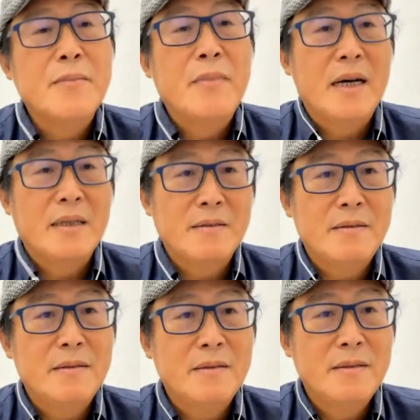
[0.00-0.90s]

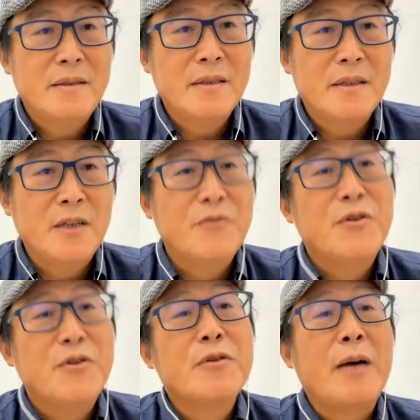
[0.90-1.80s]
exorbitant
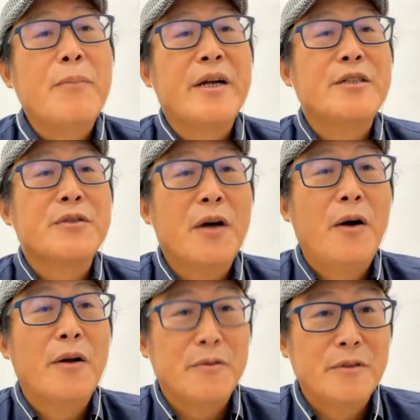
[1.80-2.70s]
amount
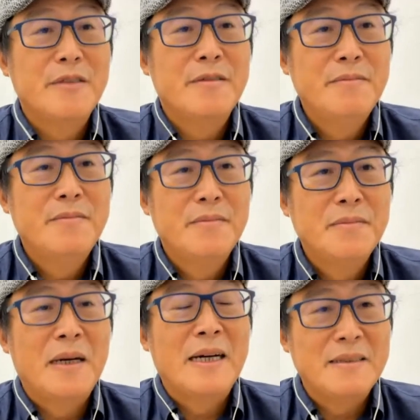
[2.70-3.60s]
if you
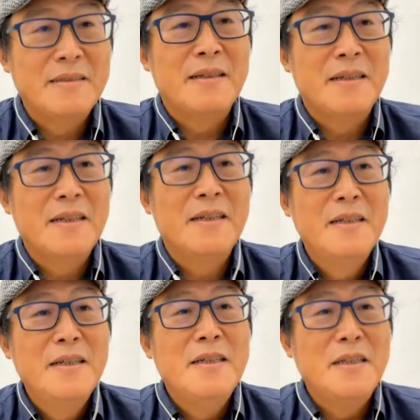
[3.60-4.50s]
compare it to
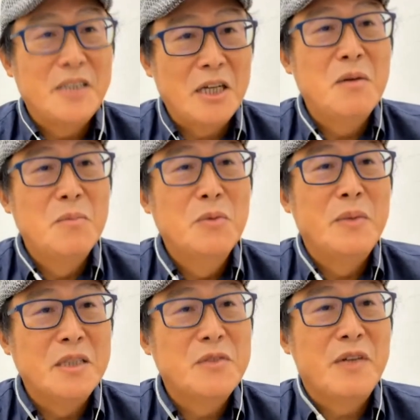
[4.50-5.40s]
Hollywood, but
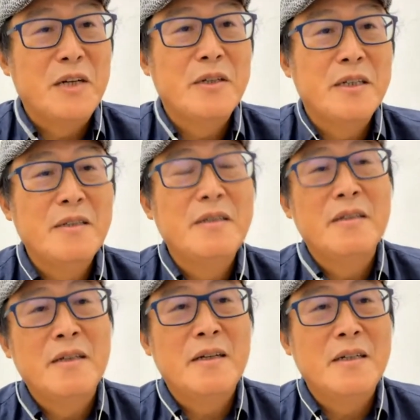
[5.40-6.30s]

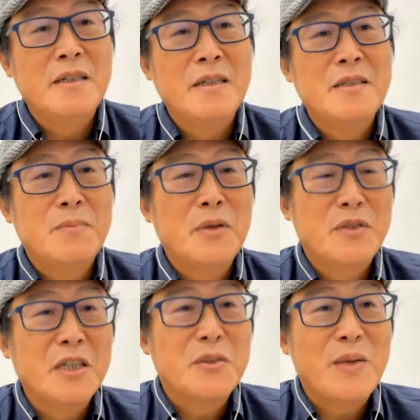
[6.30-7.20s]
entire movie is
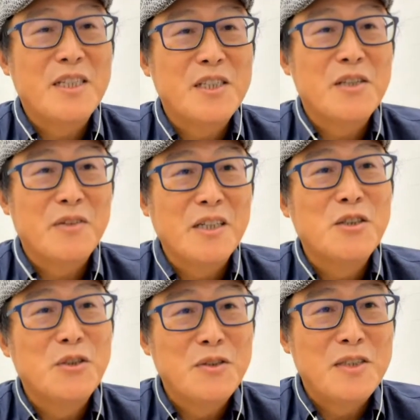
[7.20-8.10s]
very
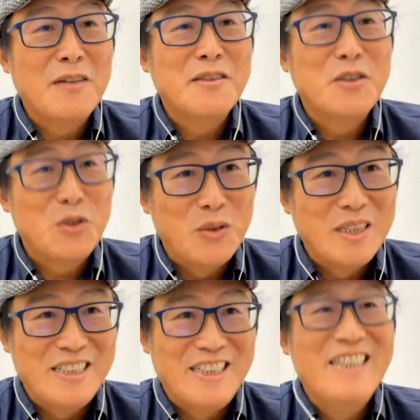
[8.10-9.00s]
is most
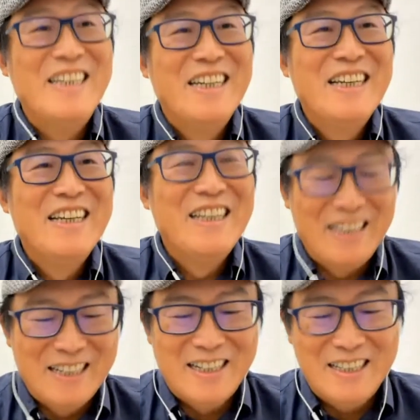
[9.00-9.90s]
expensive in
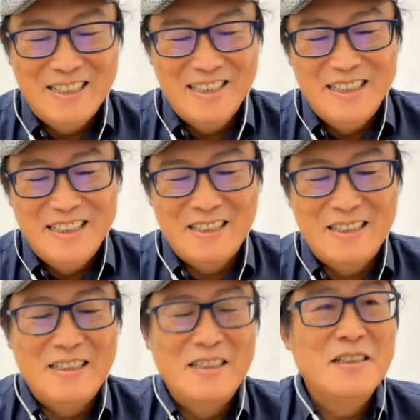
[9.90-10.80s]
2020.
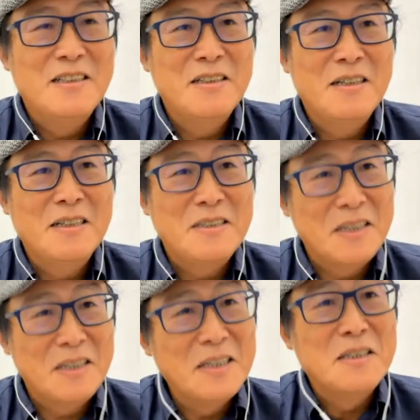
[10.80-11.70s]
Yeah,
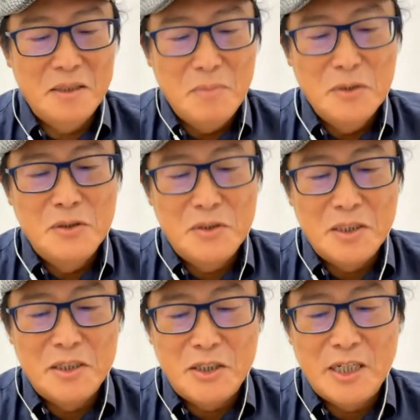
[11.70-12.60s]
I
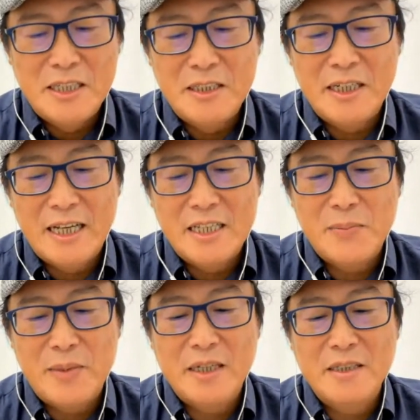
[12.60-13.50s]
think it's very
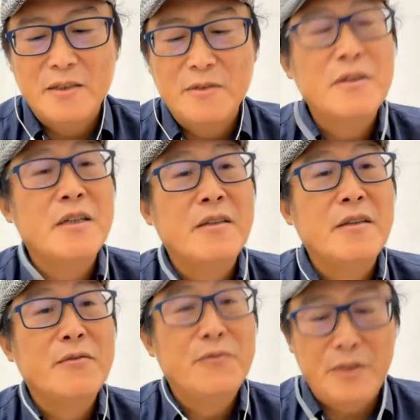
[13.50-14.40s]
the most
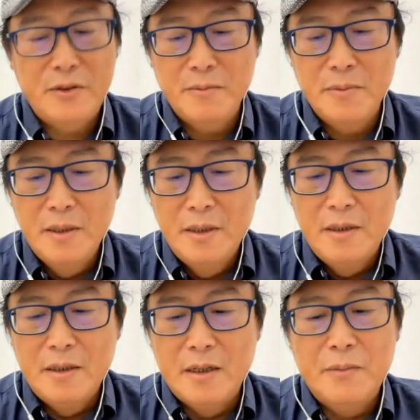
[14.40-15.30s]
challenging aspect
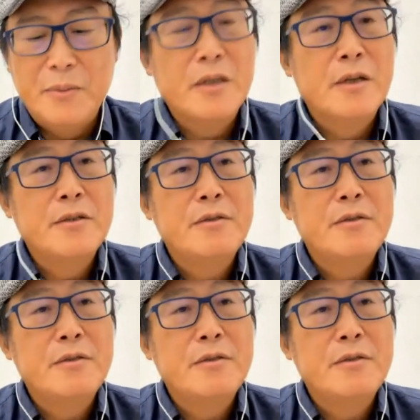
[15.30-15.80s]
in